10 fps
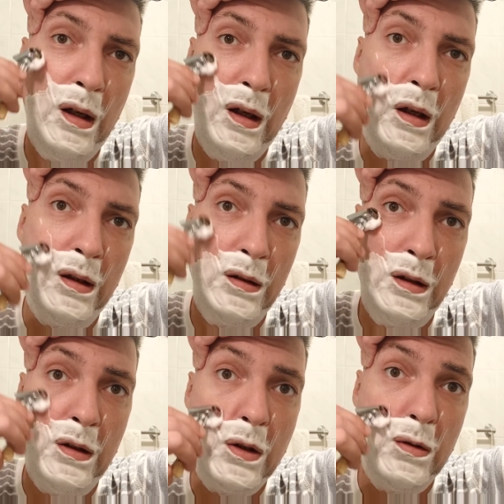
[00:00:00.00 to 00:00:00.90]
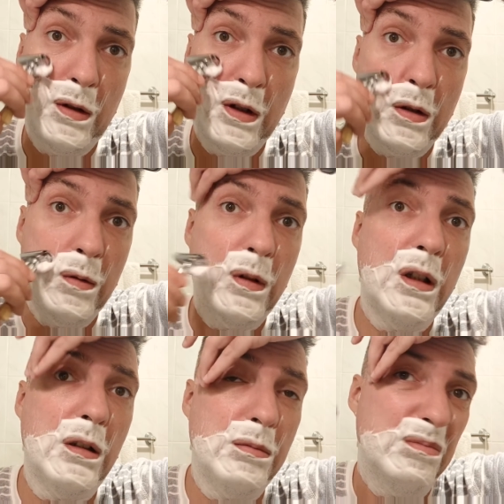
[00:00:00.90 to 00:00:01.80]
And that is the reason
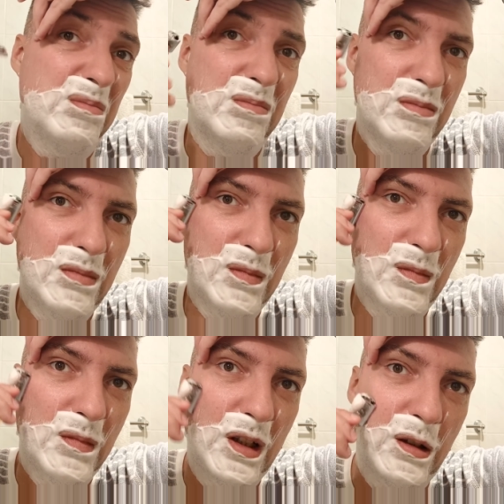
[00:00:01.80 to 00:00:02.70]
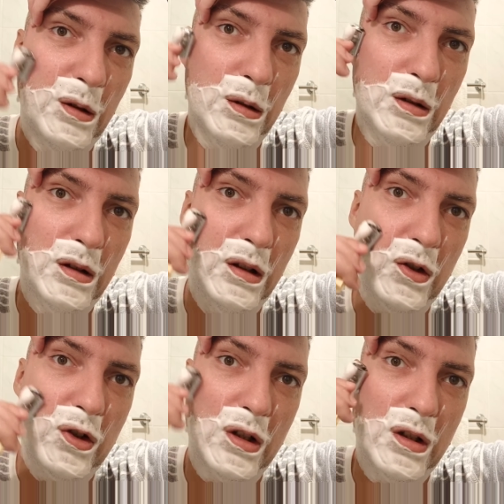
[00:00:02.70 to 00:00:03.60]
why I don't
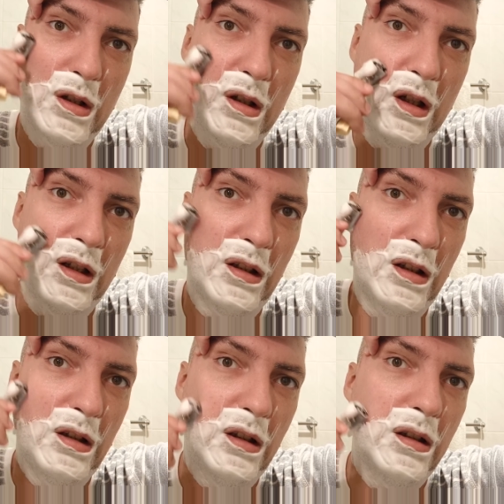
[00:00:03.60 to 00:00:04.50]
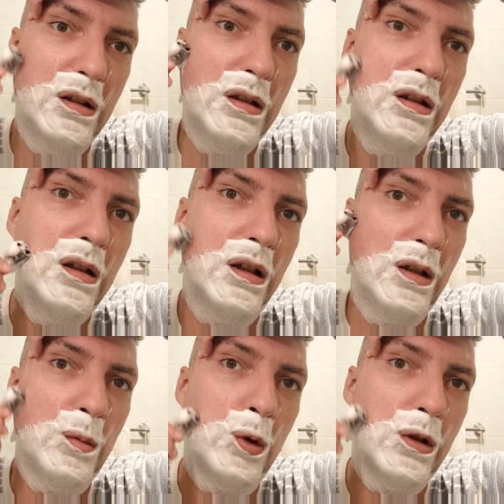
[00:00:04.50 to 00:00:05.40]
adjust anything
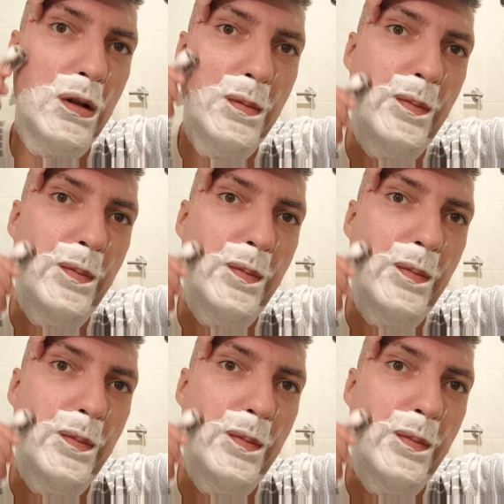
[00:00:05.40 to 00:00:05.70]
anymore.